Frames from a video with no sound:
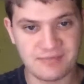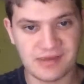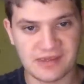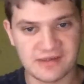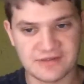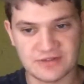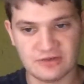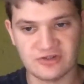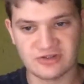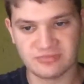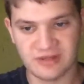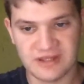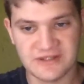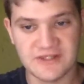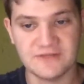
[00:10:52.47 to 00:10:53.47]
because those are
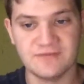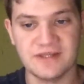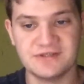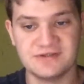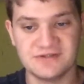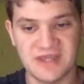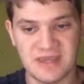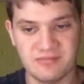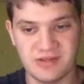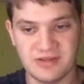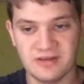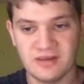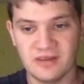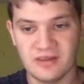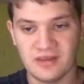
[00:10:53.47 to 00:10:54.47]
places of entertainment.
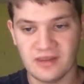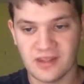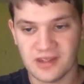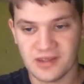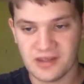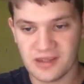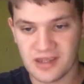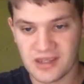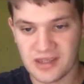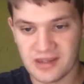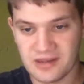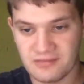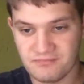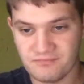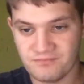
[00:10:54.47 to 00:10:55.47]

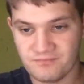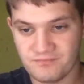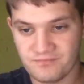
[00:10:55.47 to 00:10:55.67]
But